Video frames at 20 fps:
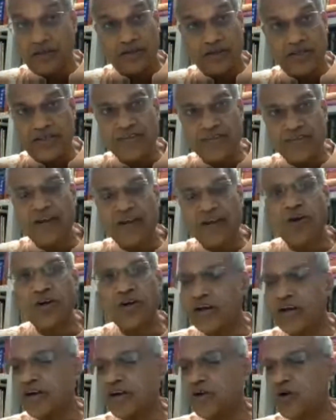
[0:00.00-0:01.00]
these are
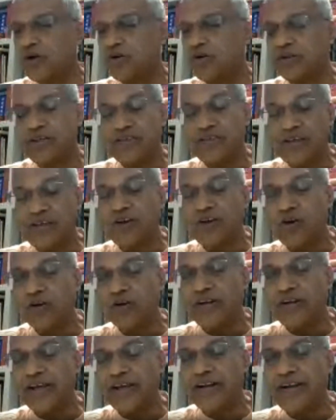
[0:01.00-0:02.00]
not
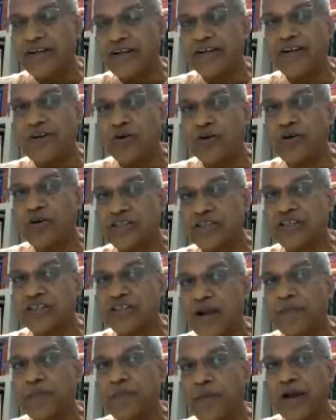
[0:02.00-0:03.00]
narrated or
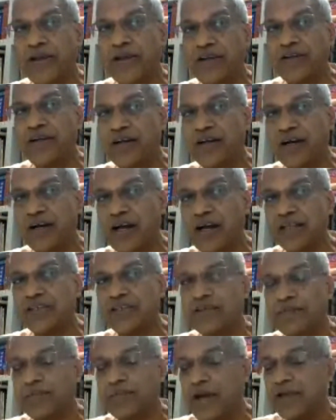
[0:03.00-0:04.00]
described by
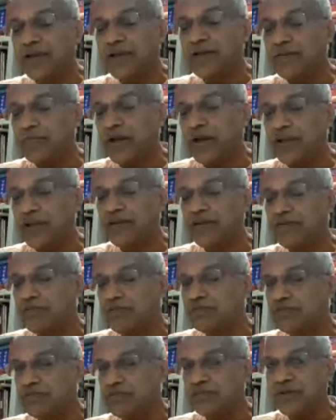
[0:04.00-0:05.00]
Bharat,
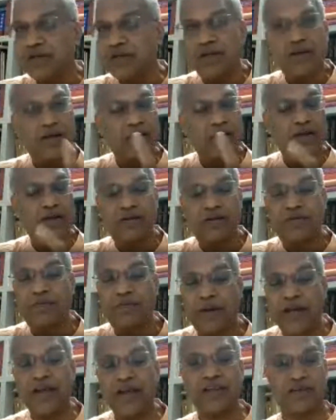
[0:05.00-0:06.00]

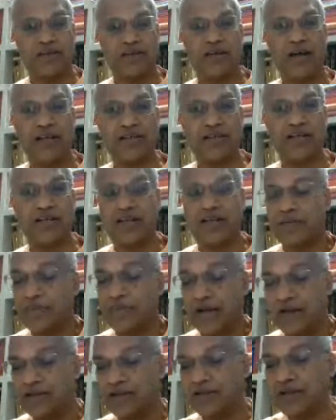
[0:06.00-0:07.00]
Acharya
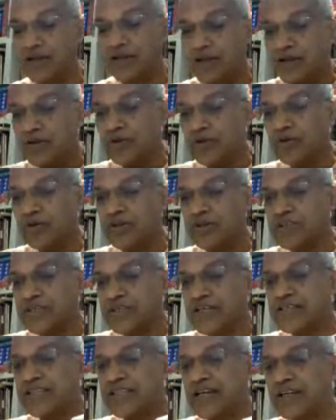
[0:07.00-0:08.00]
Bharat. You know, he
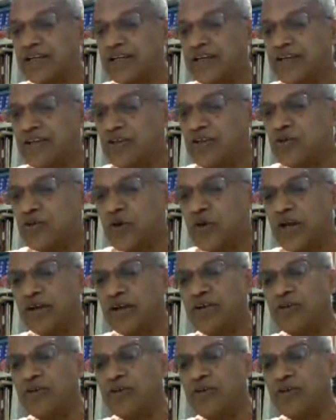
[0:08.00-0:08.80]
says that you can